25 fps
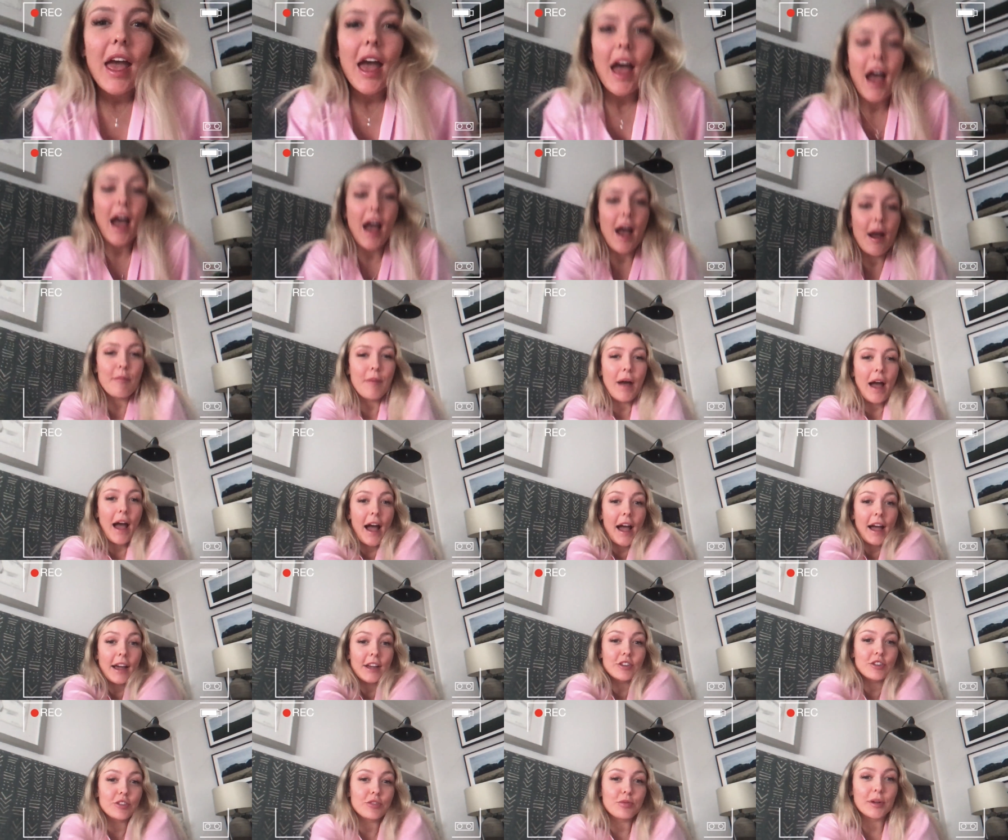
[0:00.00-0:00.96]
I
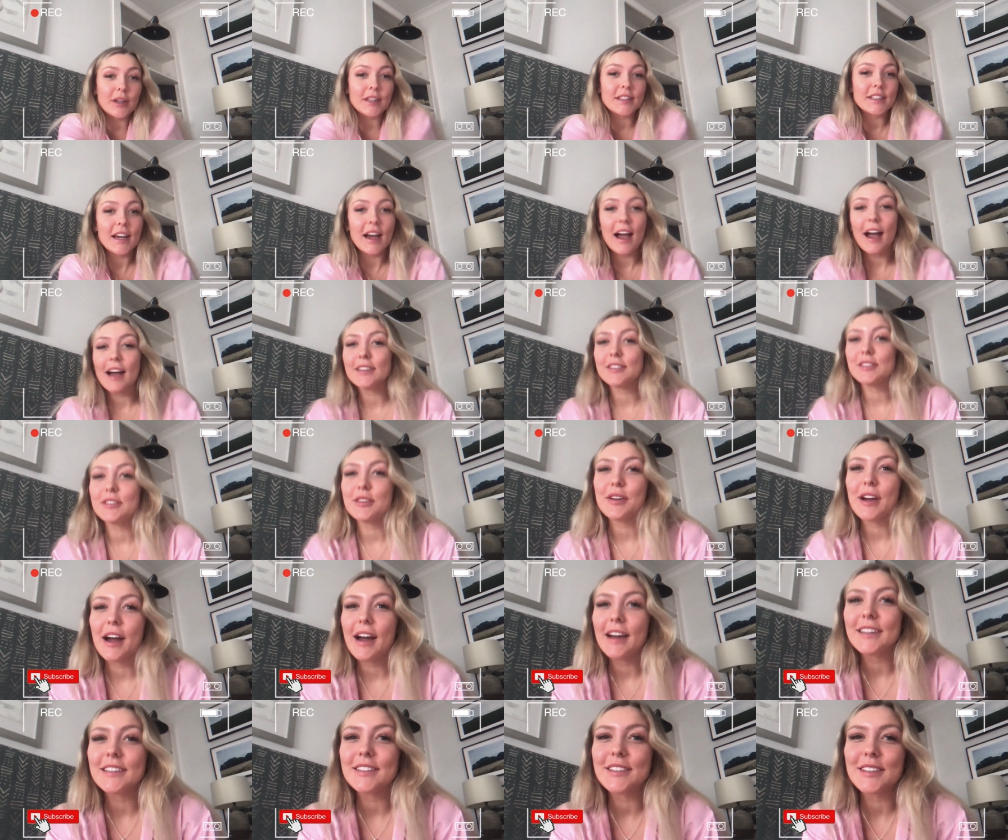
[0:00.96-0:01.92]
just wanted to ask you
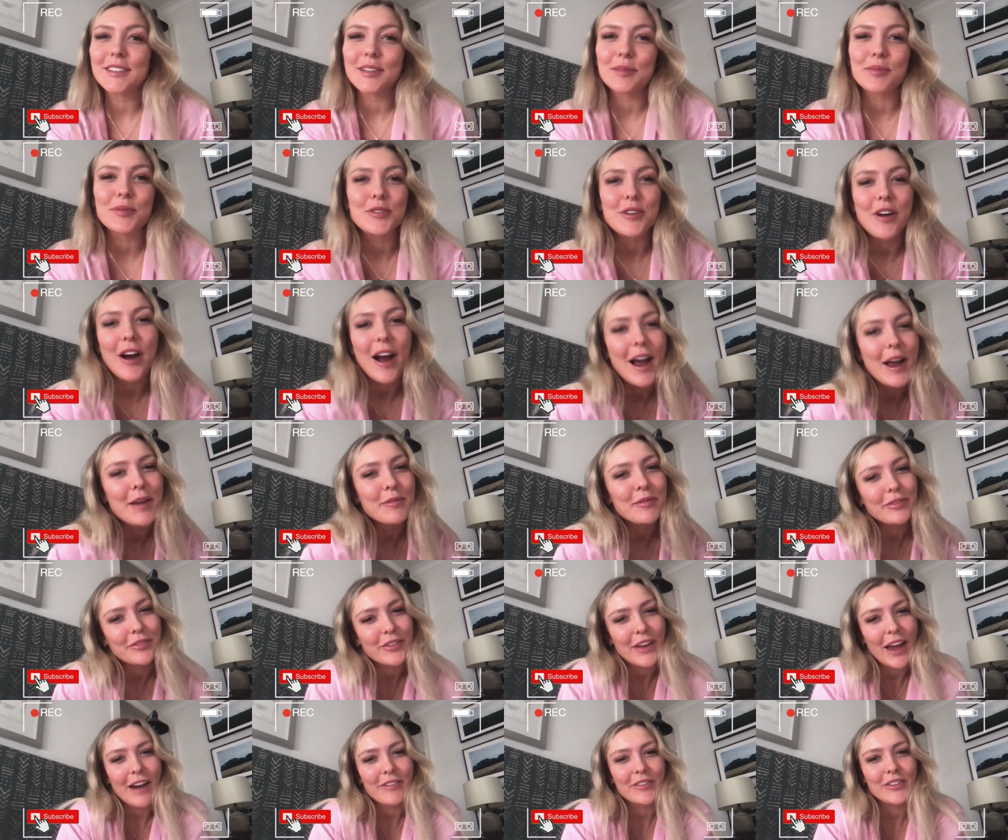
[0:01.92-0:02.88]
guys to subscribe if
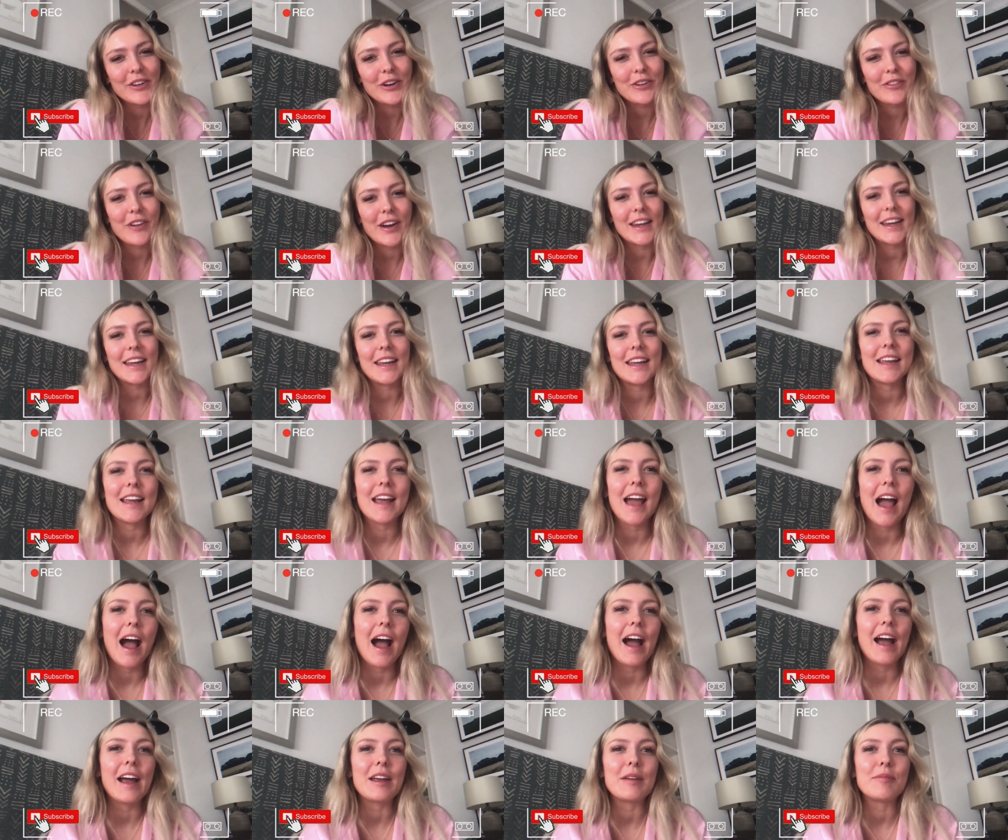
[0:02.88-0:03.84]
you haven't already.
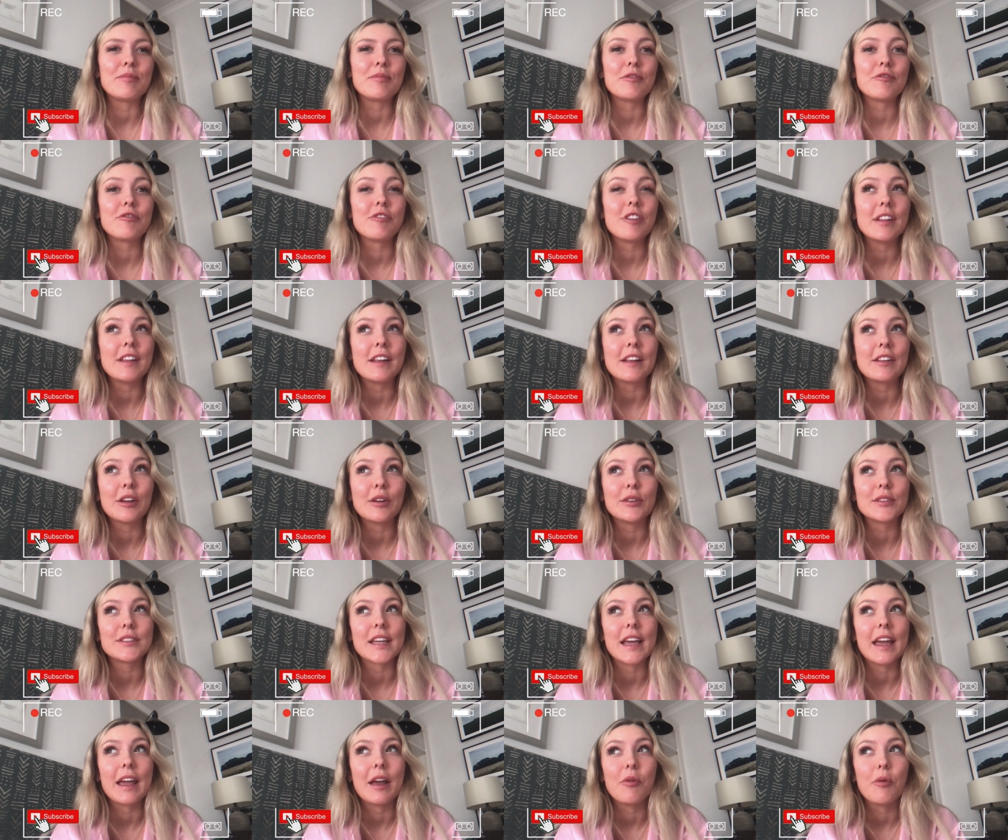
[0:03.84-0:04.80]
I'm really close to
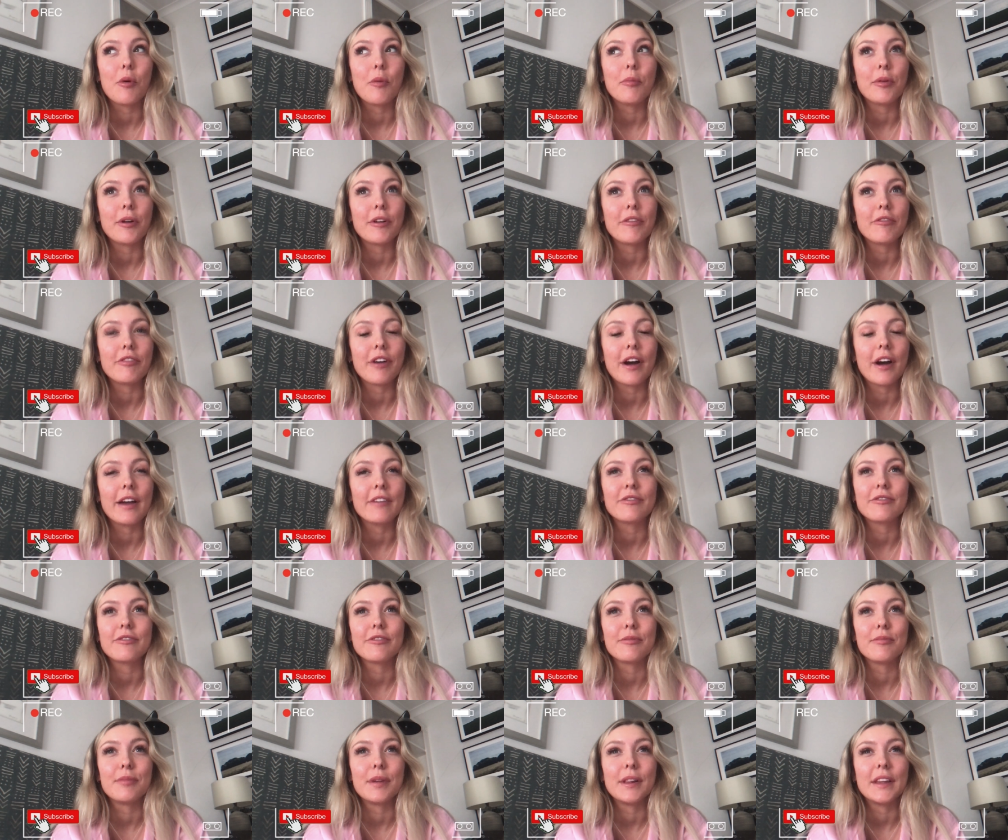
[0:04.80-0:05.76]
hitting 1.5
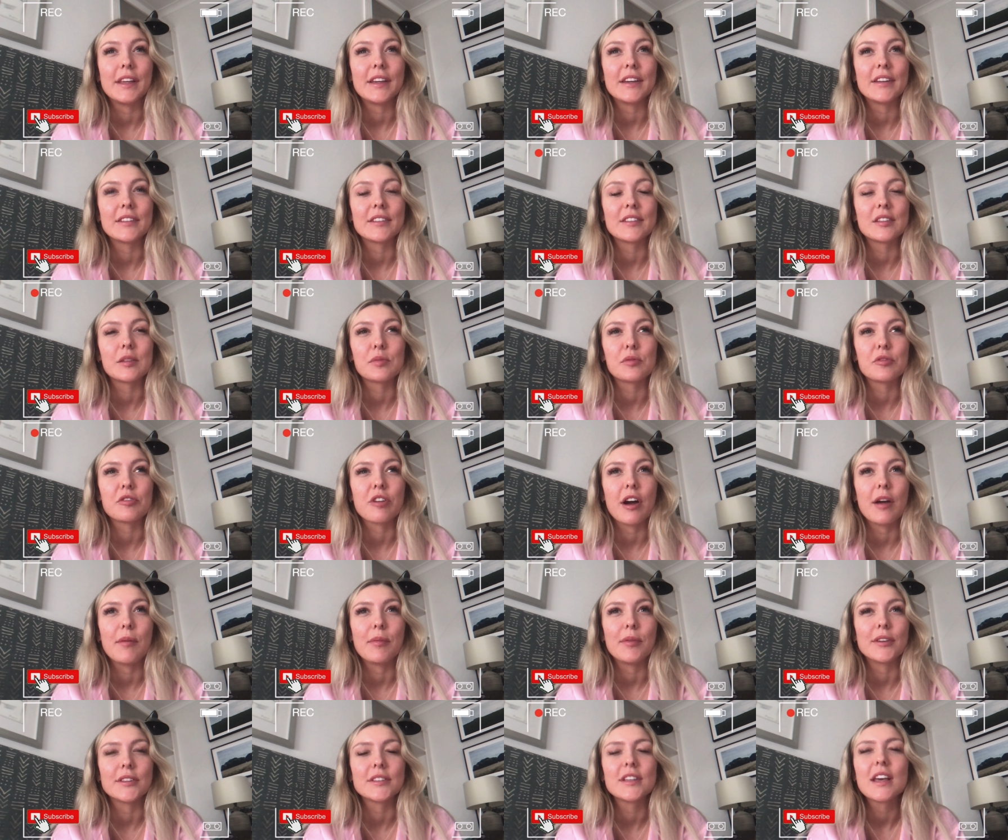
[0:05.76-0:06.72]
million
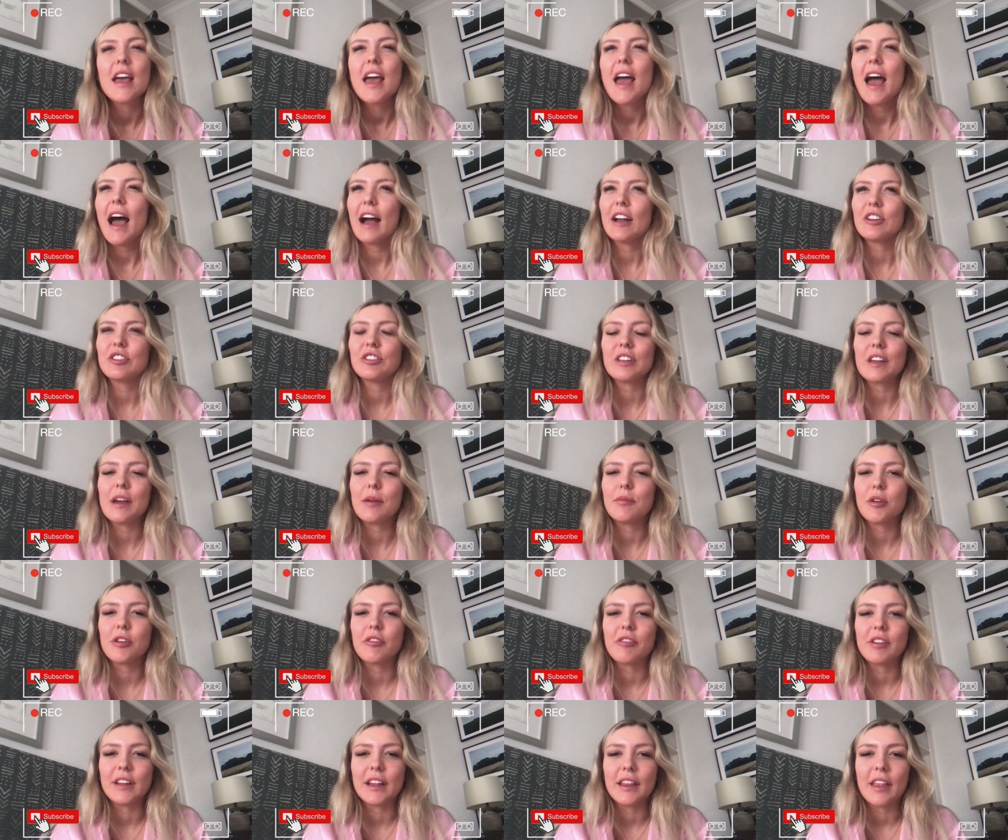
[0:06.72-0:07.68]
subscribers. Actually, I'm not
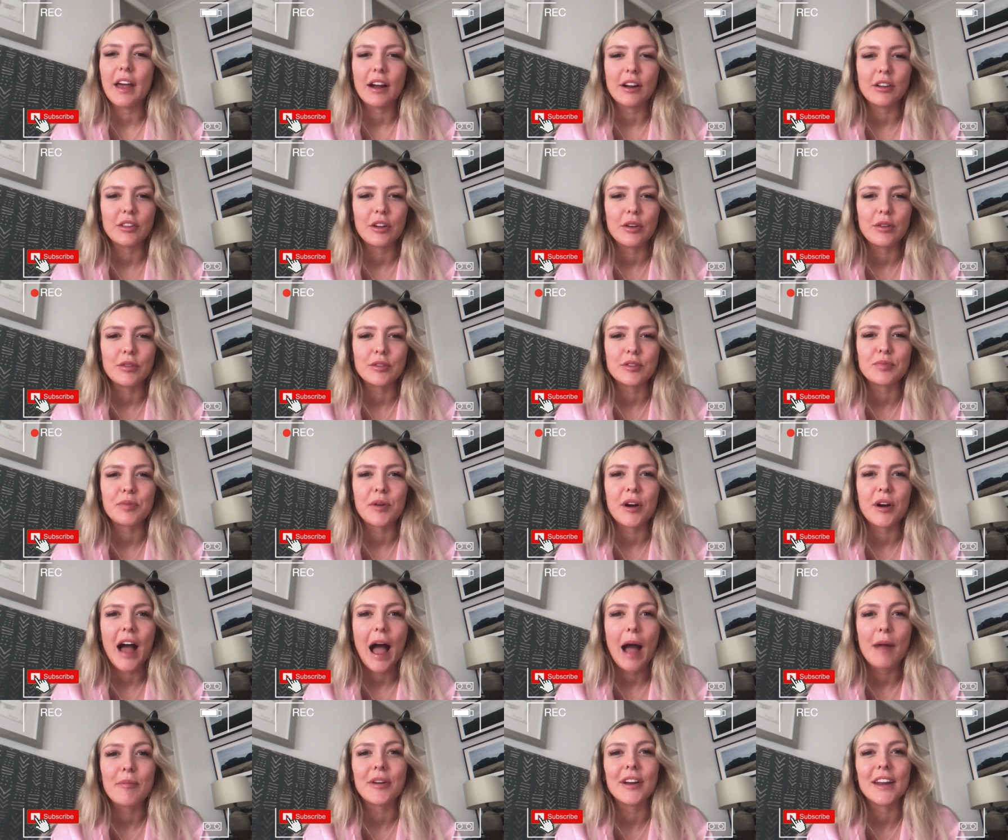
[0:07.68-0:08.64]
really that close, but
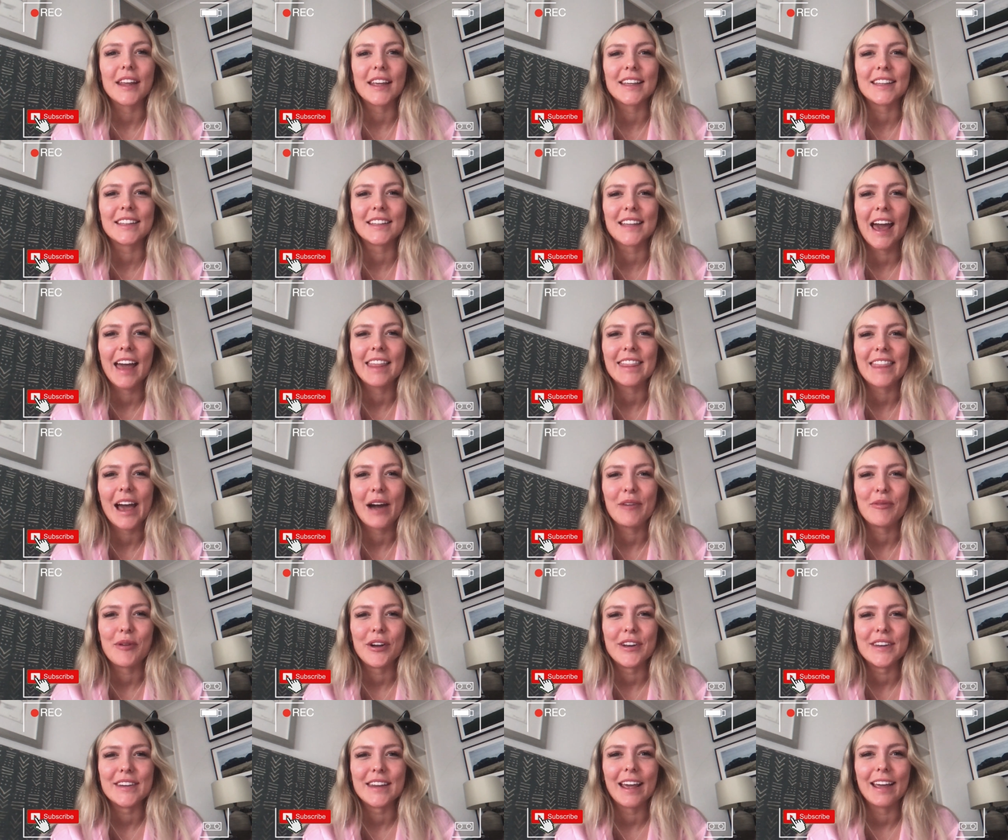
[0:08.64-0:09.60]
I'm gonna get there
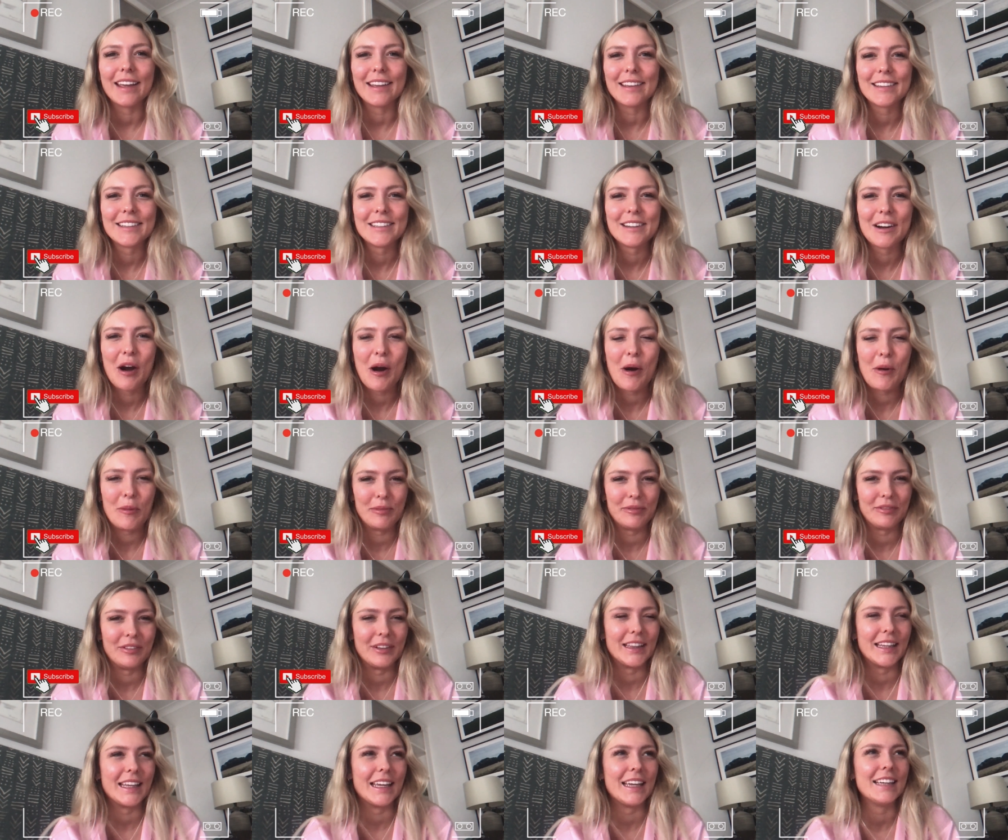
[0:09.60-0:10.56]
one day,
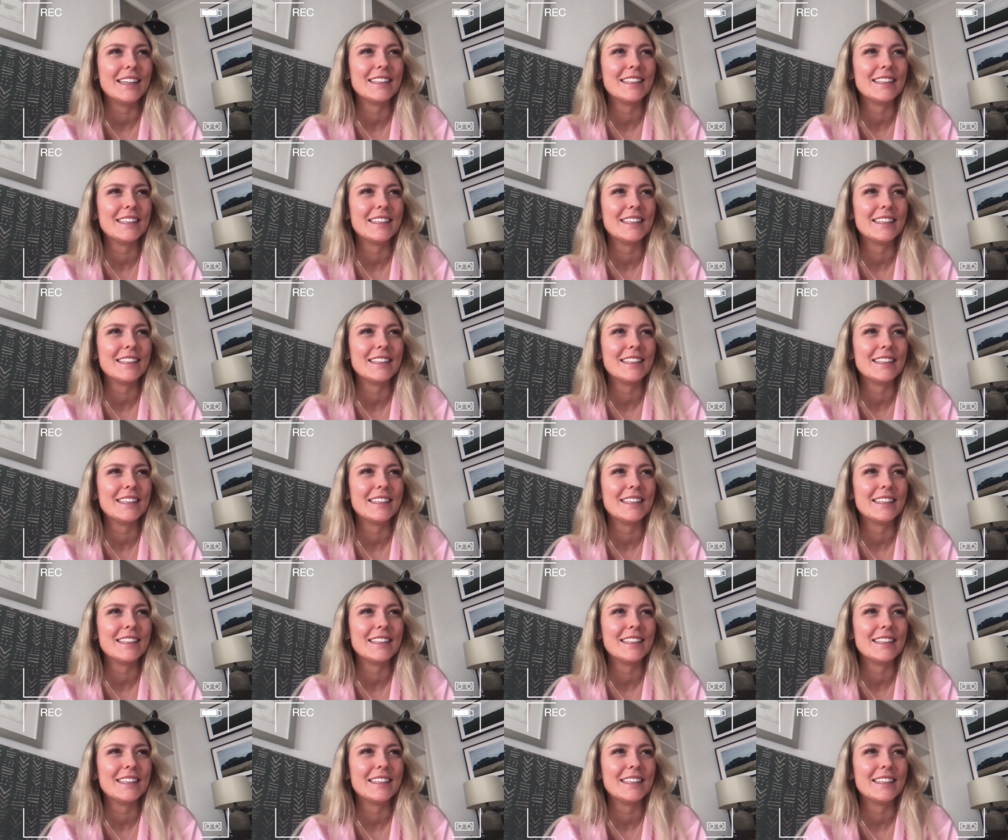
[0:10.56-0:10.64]
hopefully.